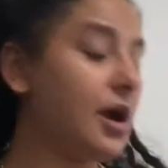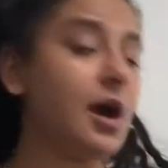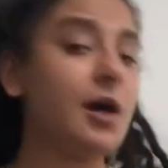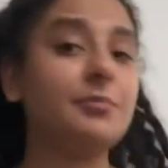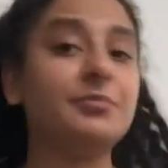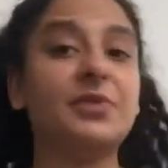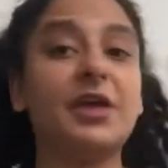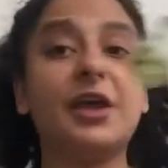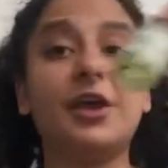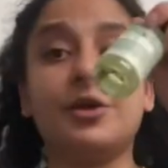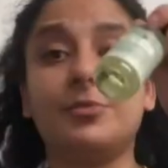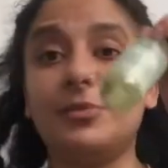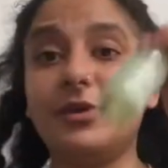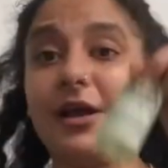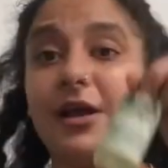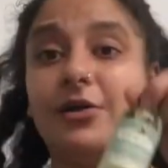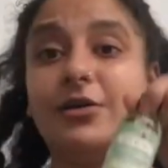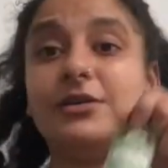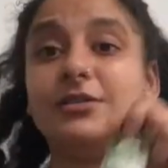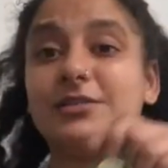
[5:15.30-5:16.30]
The Hair Me
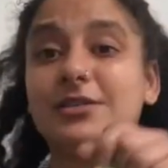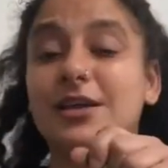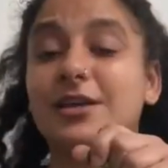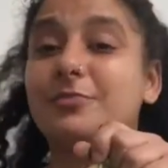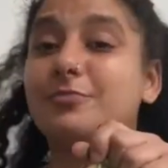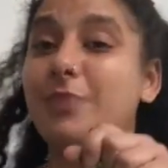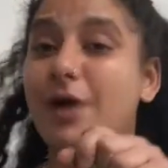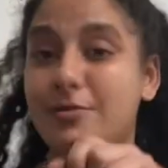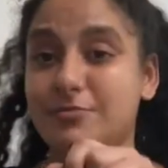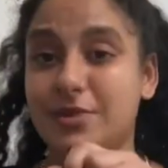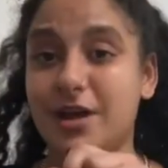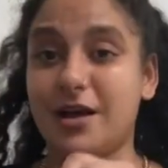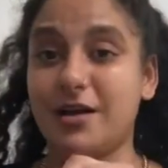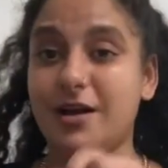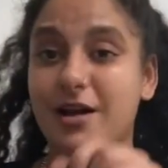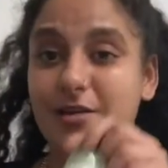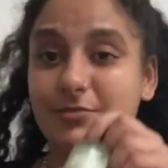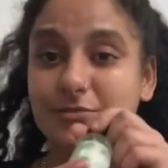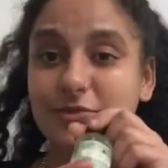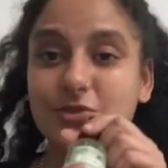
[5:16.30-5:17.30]
Out is like
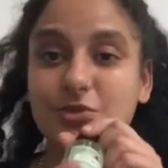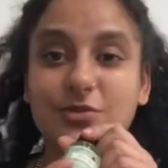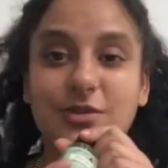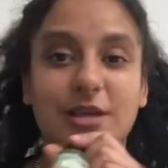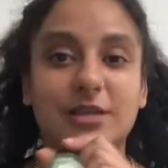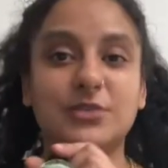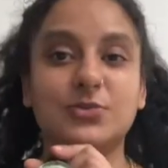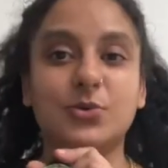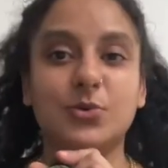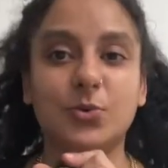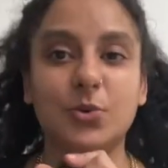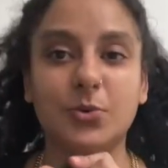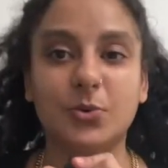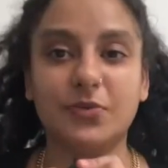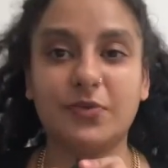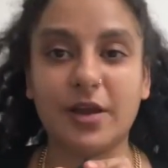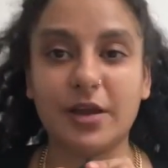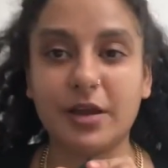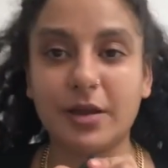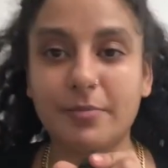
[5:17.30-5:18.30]
bomb.com, so that's what we would
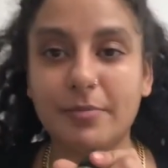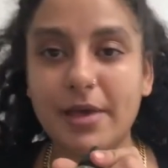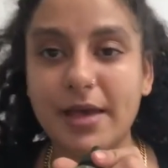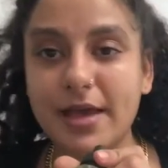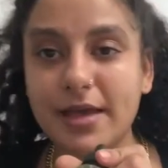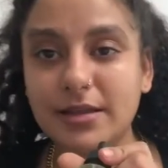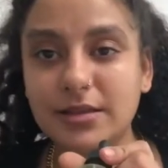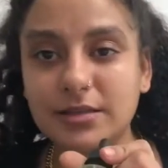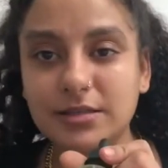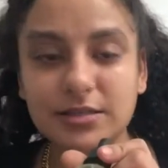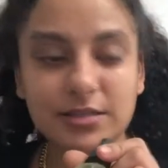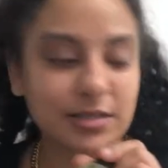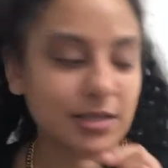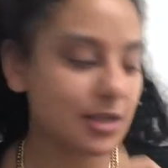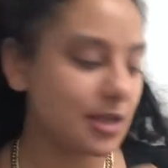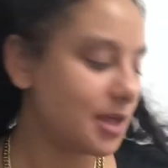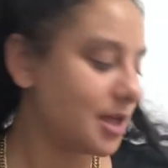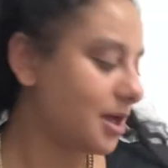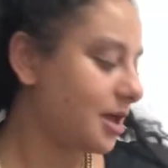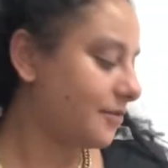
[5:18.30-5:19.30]
recommend
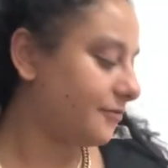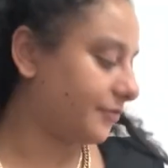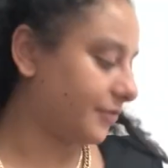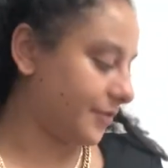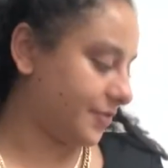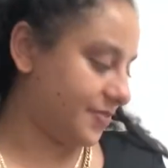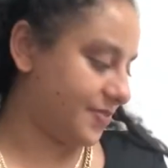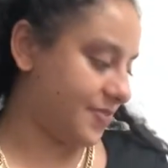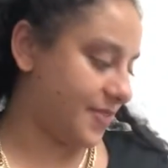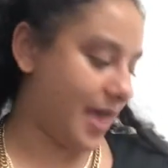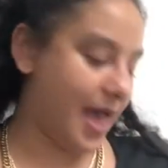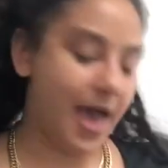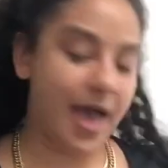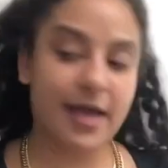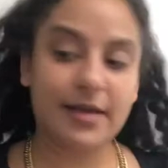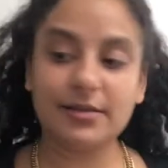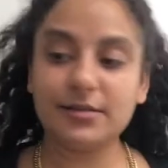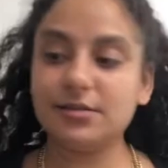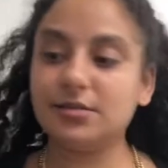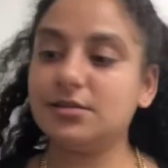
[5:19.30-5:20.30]
for
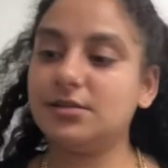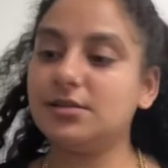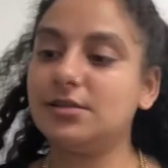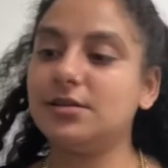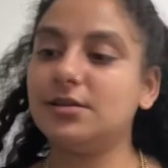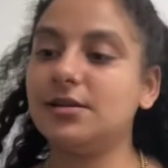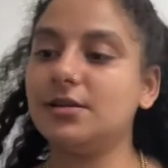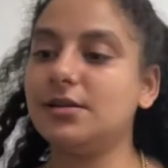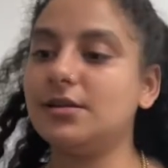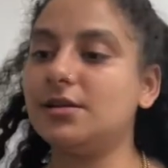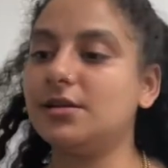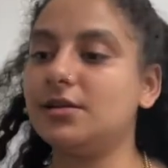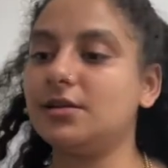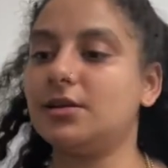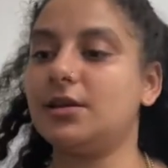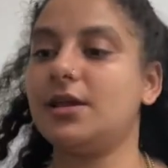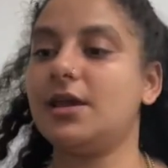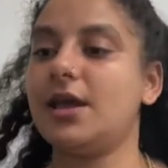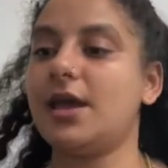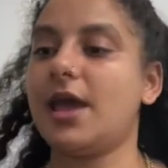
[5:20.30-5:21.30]
that.
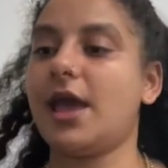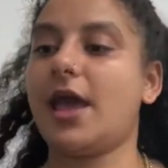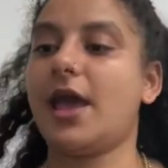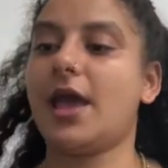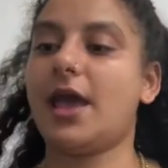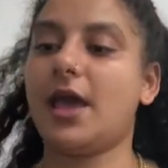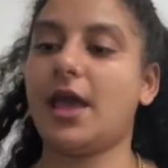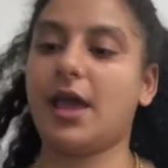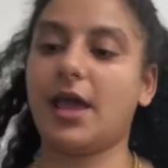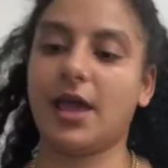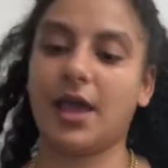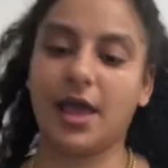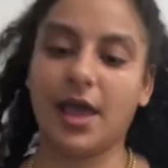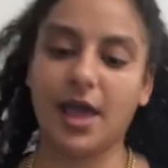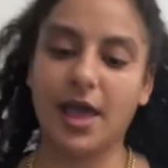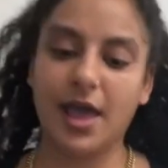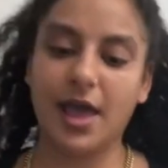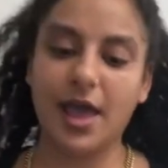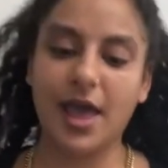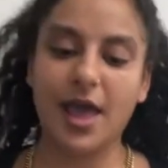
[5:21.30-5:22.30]
Okay.
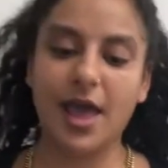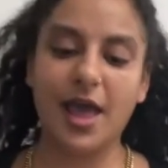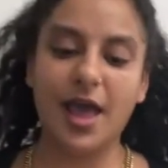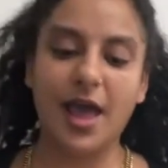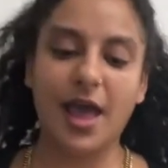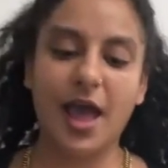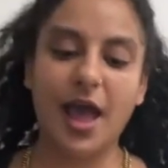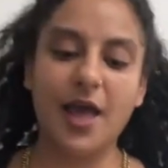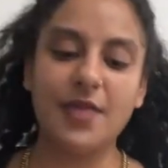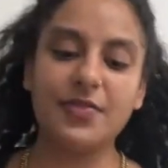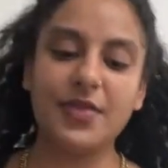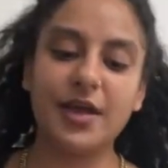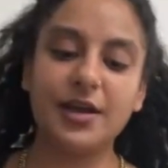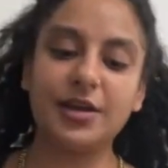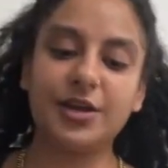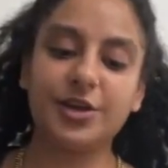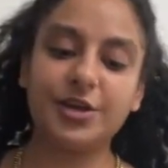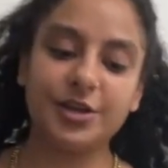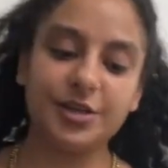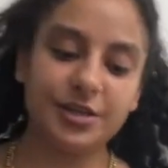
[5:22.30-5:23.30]
And then
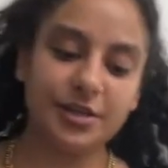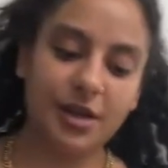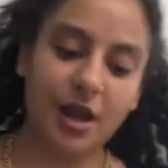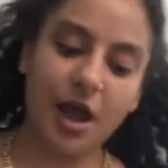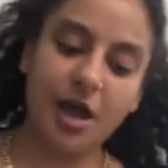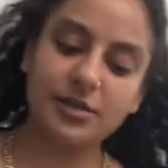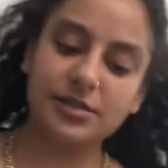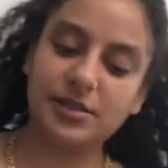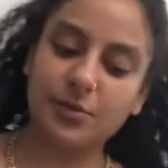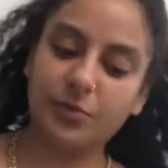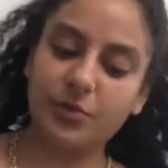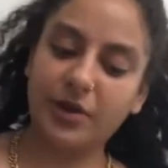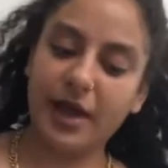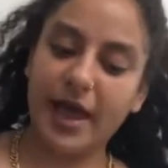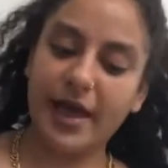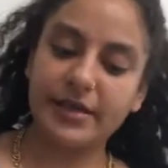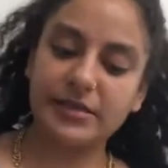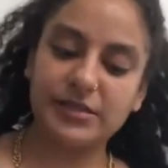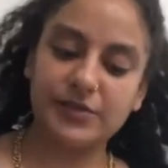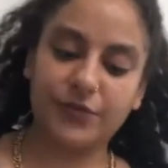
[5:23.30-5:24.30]
someone
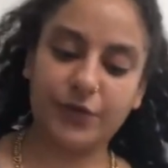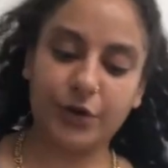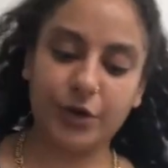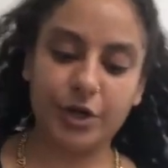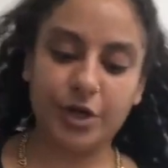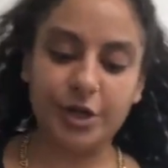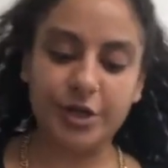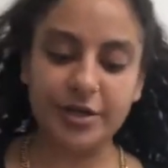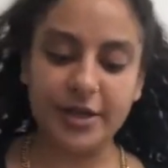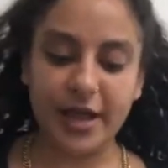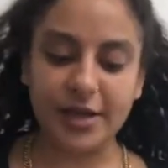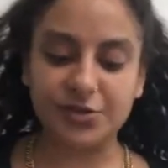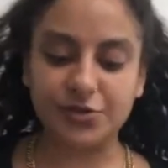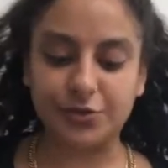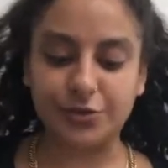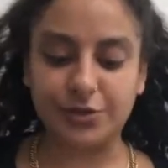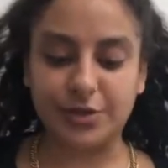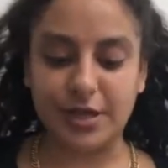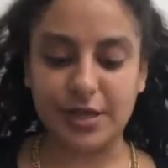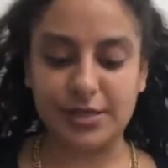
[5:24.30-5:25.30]
asked for good natural
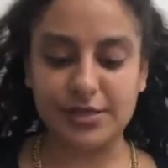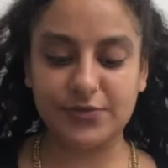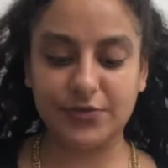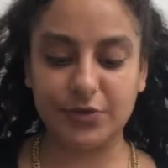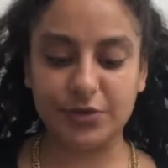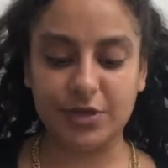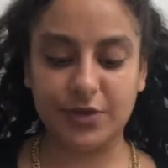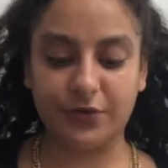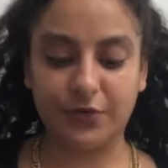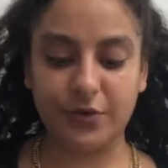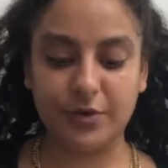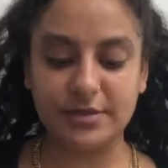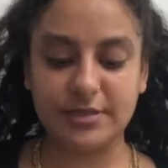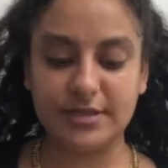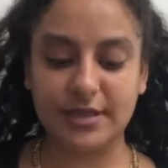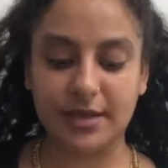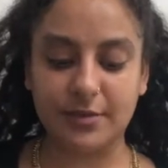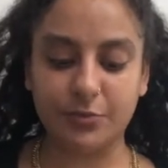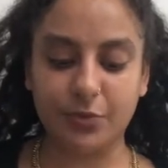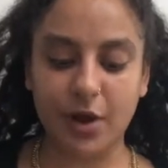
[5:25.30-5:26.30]
things for different
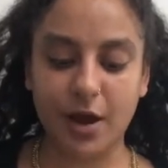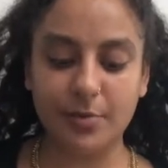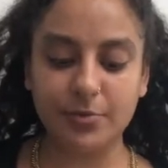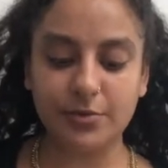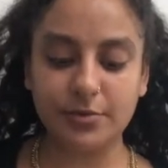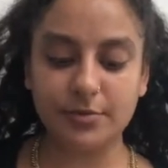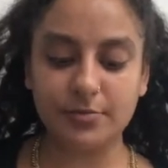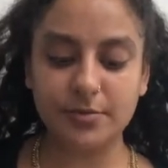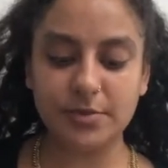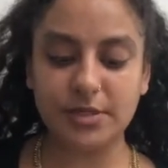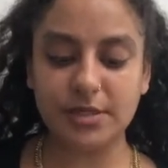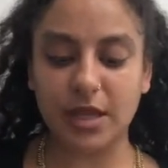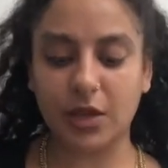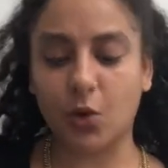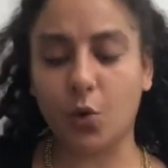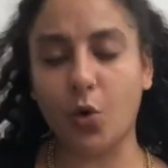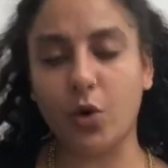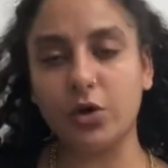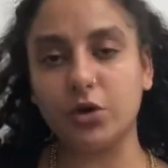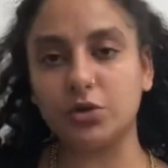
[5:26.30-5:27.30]
skin problems, like
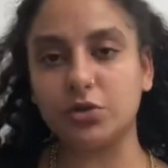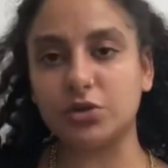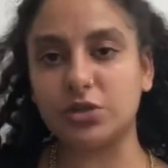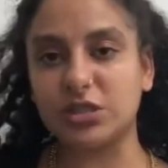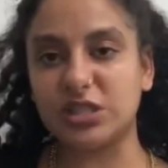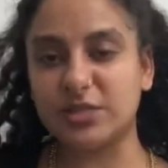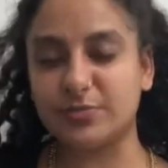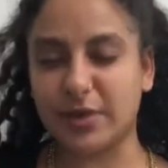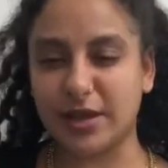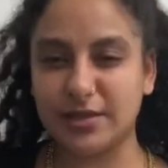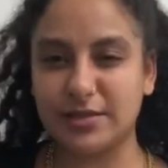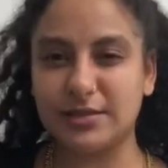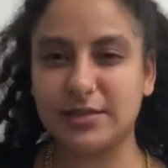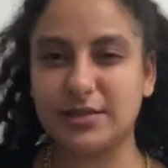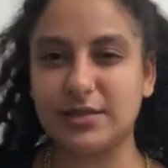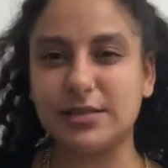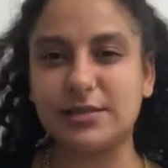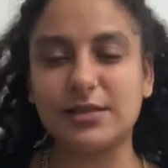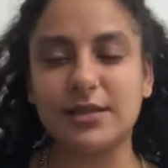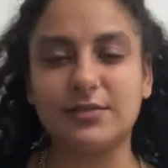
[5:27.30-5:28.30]
oils,
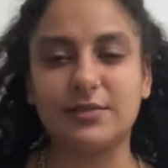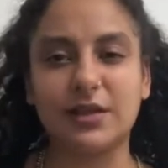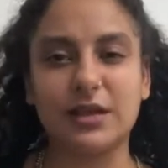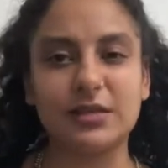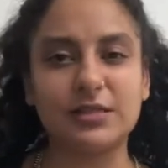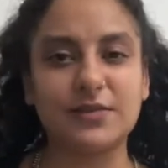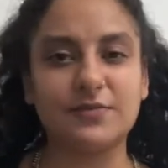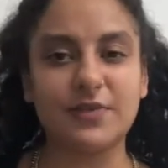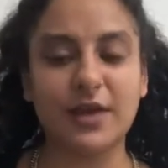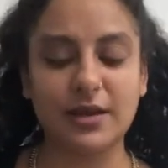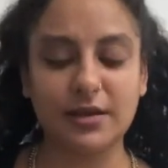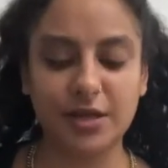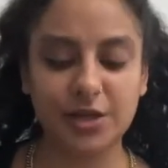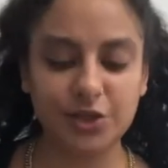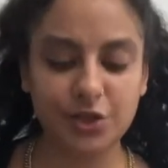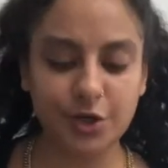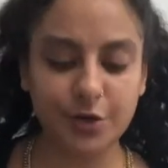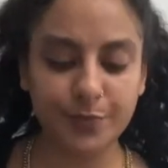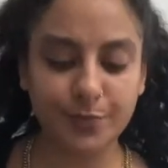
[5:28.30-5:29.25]
spices, and things of that nature.